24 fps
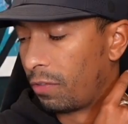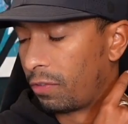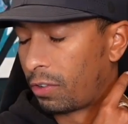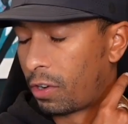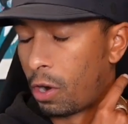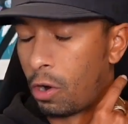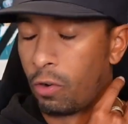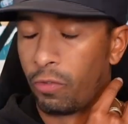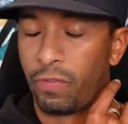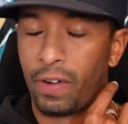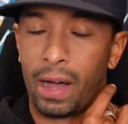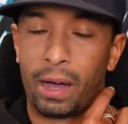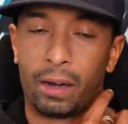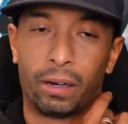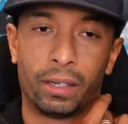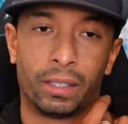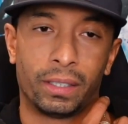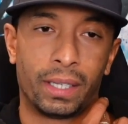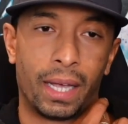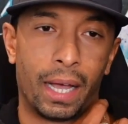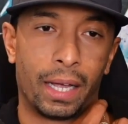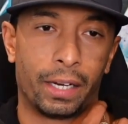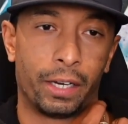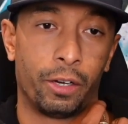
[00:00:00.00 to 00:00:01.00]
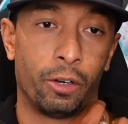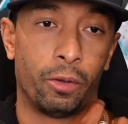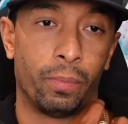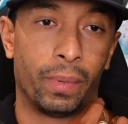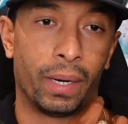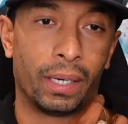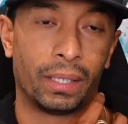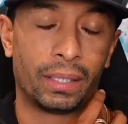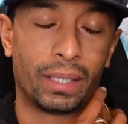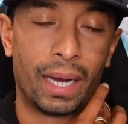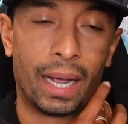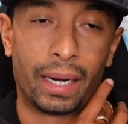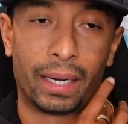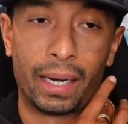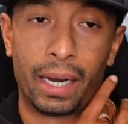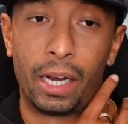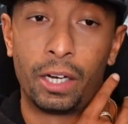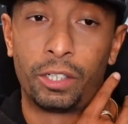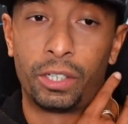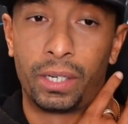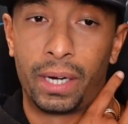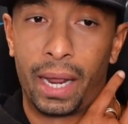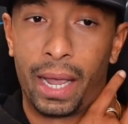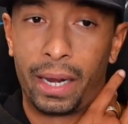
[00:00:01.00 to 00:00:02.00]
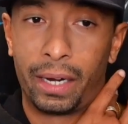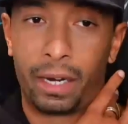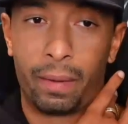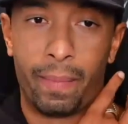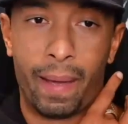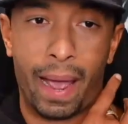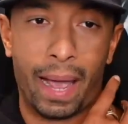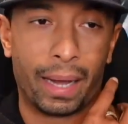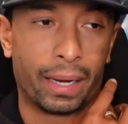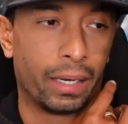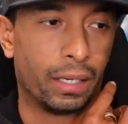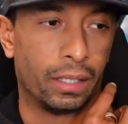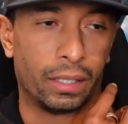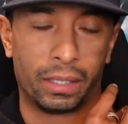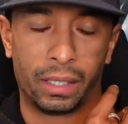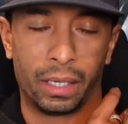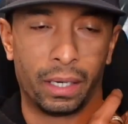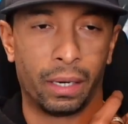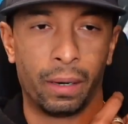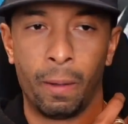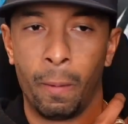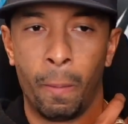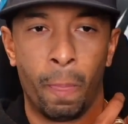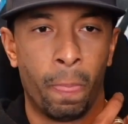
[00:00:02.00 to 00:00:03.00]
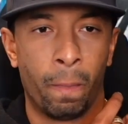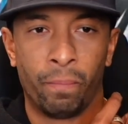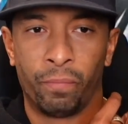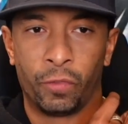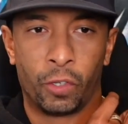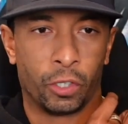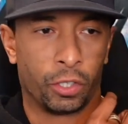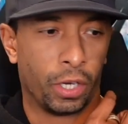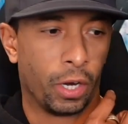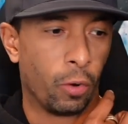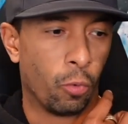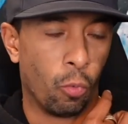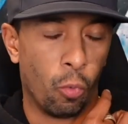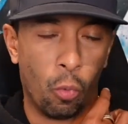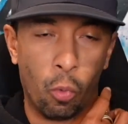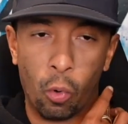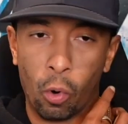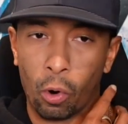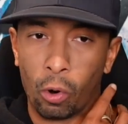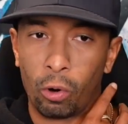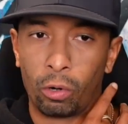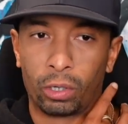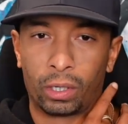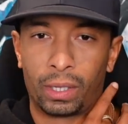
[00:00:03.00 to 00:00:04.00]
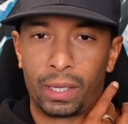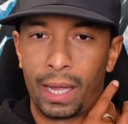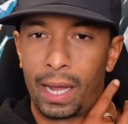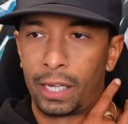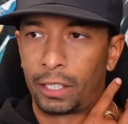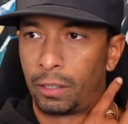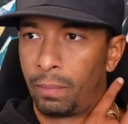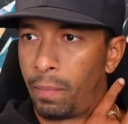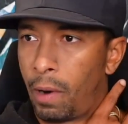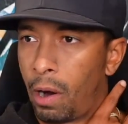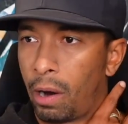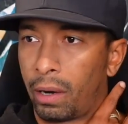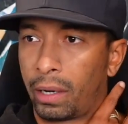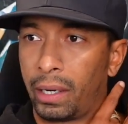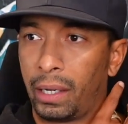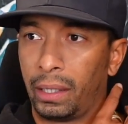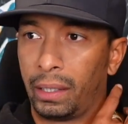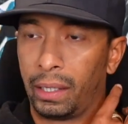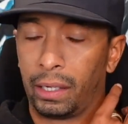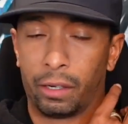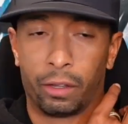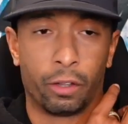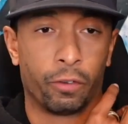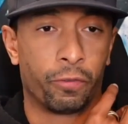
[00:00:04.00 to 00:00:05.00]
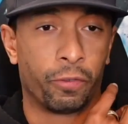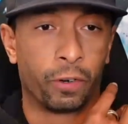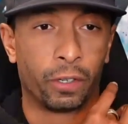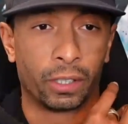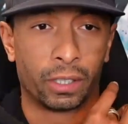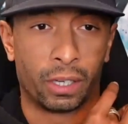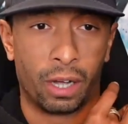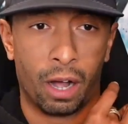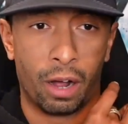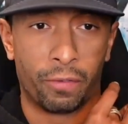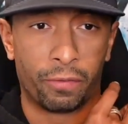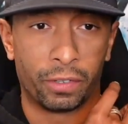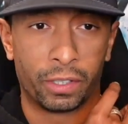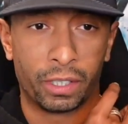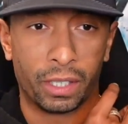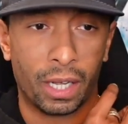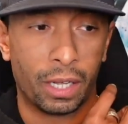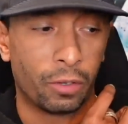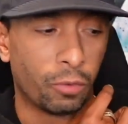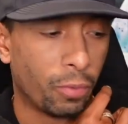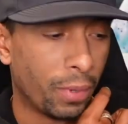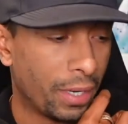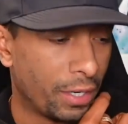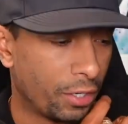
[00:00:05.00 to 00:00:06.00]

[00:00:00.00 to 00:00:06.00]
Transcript: co-founders at Human Stagnation, Andy Mackinson, just a world-class marketing leader. The first conferences I went